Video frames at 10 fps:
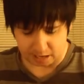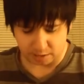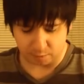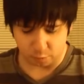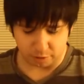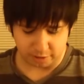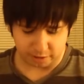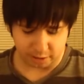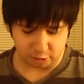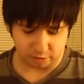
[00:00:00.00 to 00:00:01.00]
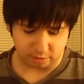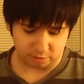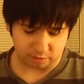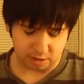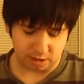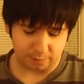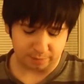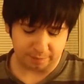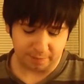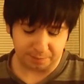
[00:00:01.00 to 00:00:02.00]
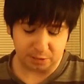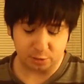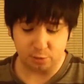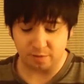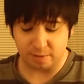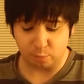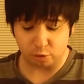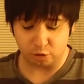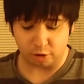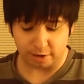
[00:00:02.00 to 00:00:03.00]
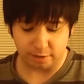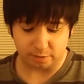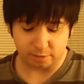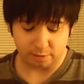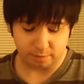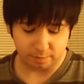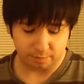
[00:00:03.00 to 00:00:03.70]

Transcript: Out of orientations, 52 of them were straight.